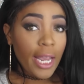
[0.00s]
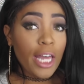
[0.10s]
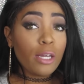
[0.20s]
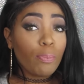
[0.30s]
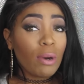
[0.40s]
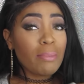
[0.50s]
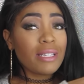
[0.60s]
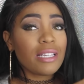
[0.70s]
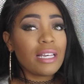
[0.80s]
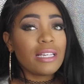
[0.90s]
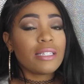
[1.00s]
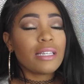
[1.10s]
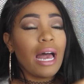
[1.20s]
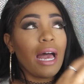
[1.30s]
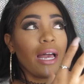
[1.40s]
and the premise
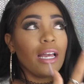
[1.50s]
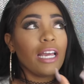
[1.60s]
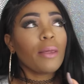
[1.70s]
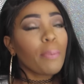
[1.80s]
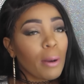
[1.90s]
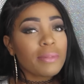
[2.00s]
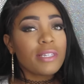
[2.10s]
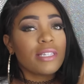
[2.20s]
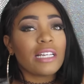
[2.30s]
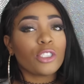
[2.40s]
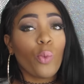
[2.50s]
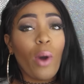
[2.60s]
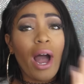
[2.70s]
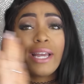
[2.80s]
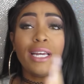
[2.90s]
is as to
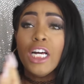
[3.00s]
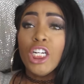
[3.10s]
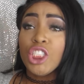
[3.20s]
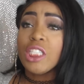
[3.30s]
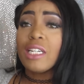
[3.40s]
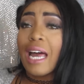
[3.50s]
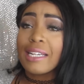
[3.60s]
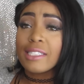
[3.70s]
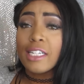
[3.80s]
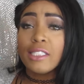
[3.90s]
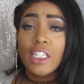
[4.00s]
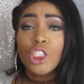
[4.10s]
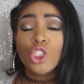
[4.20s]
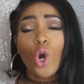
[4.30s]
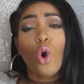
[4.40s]
why she liked
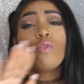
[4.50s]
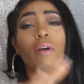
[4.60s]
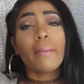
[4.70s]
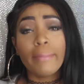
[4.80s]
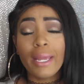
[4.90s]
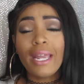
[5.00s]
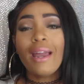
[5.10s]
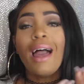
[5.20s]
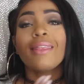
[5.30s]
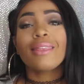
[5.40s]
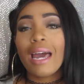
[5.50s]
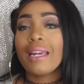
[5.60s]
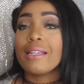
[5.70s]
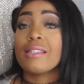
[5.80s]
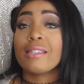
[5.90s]
Khadijah over me, that
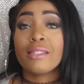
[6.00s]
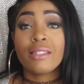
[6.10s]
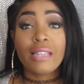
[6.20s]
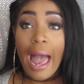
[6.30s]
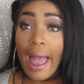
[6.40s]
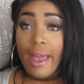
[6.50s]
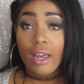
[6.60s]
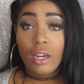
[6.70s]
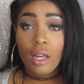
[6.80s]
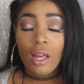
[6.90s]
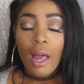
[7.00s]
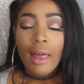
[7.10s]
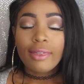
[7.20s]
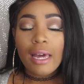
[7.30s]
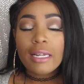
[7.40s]
is sad.
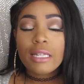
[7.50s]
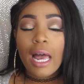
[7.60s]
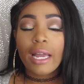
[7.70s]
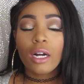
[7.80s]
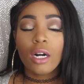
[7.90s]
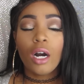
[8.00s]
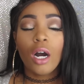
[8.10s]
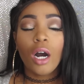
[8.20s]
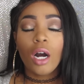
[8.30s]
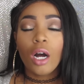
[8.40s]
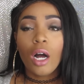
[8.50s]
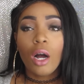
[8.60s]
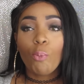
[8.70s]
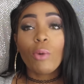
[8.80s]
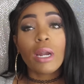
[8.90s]
That is like,
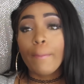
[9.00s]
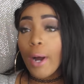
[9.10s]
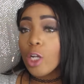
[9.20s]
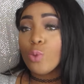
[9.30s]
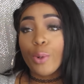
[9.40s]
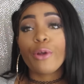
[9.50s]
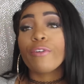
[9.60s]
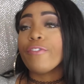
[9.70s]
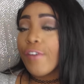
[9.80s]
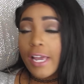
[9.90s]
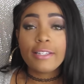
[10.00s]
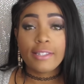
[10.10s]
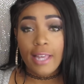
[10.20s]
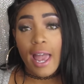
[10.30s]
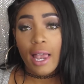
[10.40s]
wanna punch you in your face
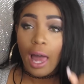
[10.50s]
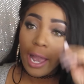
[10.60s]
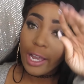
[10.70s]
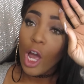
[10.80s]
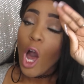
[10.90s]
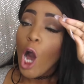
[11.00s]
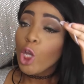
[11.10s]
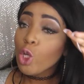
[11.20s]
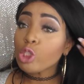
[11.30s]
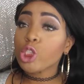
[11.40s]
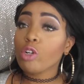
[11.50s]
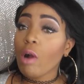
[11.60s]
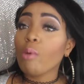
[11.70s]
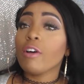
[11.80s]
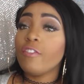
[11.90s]
sad. Like, you should
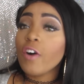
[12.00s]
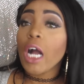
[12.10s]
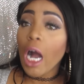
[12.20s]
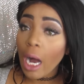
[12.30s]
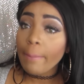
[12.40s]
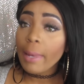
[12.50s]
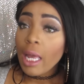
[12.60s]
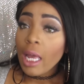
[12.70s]
grow the fuck up